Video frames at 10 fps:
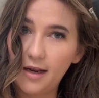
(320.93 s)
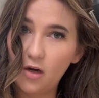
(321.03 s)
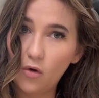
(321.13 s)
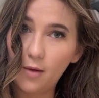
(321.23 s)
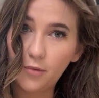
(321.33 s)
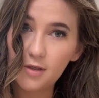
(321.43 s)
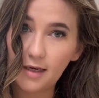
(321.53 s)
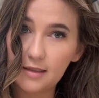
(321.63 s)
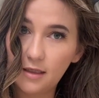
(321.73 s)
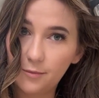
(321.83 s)
I know I'm
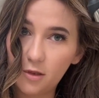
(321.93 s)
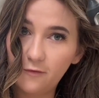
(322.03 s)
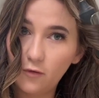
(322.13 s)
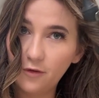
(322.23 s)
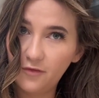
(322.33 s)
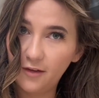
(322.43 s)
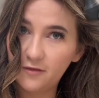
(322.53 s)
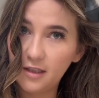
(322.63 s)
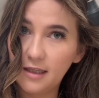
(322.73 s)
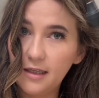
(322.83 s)
protected up to
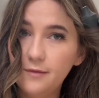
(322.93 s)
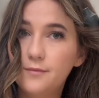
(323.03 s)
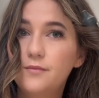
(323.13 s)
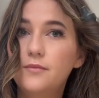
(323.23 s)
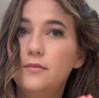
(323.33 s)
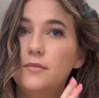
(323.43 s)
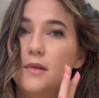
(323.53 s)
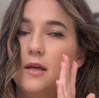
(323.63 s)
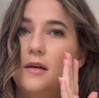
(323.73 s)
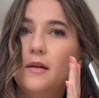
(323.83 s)
450.
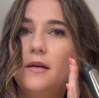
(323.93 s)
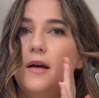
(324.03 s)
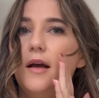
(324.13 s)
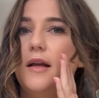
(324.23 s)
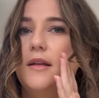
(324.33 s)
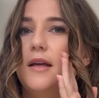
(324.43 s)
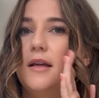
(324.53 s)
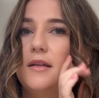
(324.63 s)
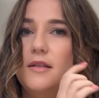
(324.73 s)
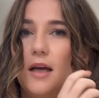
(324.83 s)
And
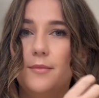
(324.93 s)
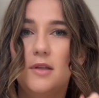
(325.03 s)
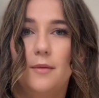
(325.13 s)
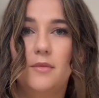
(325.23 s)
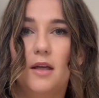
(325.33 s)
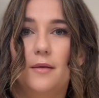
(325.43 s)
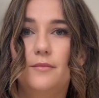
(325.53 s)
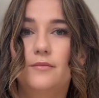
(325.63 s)
then tap, tap, tap.